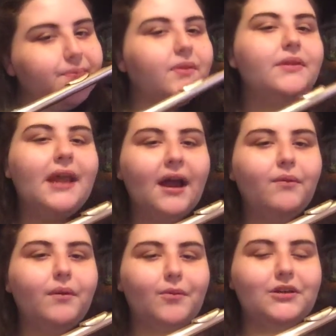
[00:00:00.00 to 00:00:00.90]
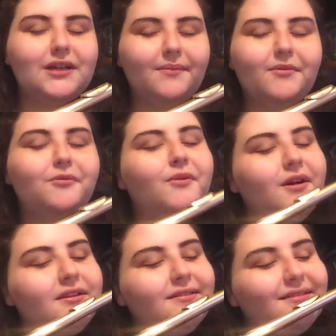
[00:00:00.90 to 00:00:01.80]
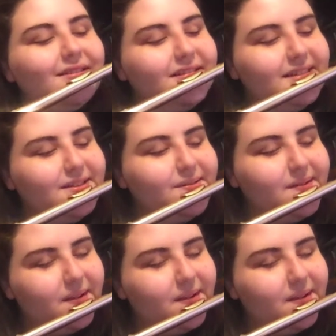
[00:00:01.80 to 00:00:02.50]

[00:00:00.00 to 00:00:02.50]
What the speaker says: Now one more time. 1, 2,